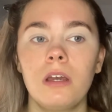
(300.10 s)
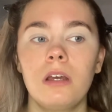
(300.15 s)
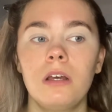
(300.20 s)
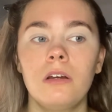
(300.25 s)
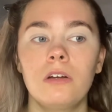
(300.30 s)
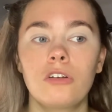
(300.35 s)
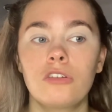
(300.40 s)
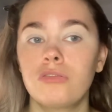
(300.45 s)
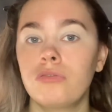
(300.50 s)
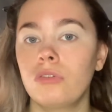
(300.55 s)

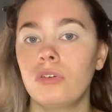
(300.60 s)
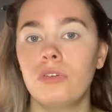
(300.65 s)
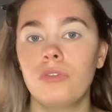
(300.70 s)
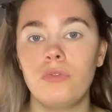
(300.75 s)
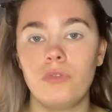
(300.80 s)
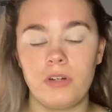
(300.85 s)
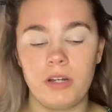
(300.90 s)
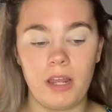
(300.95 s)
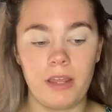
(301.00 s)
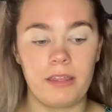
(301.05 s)

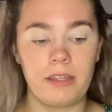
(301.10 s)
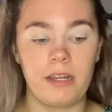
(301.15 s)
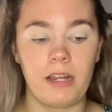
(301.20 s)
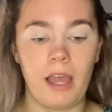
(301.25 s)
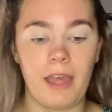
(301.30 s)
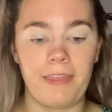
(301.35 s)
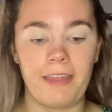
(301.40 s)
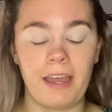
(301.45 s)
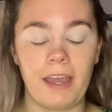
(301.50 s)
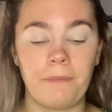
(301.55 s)
crawl, nothing
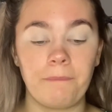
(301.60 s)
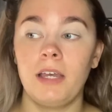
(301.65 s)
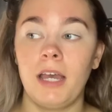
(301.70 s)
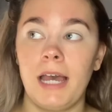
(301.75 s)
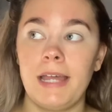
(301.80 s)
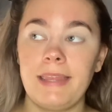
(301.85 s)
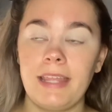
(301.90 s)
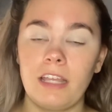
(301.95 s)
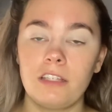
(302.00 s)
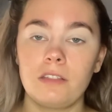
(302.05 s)
like that.
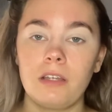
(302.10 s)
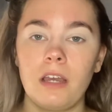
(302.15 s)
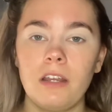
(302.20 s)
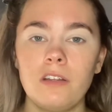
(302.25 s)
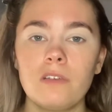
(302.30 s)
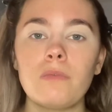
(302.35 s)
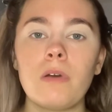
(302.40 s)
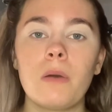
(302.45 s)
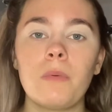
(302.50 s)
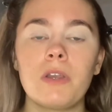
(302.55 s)
And that's kind
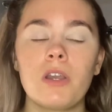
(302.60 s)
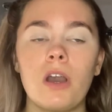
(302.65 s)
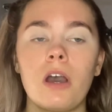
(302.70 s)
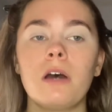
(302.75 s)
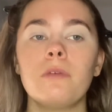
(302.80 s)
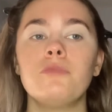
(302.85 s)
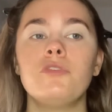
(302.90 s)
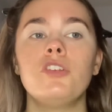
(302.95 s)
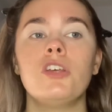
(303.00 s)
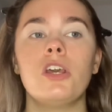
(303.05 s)
of where we got
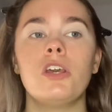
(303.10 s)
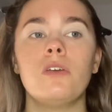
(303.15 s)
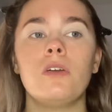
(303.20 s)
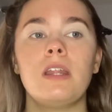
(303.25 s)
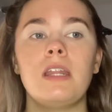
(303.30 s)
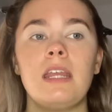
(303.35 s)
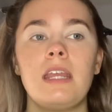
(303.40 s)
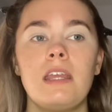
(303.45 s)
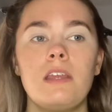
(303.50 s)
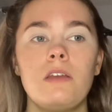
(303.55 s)
up to, and he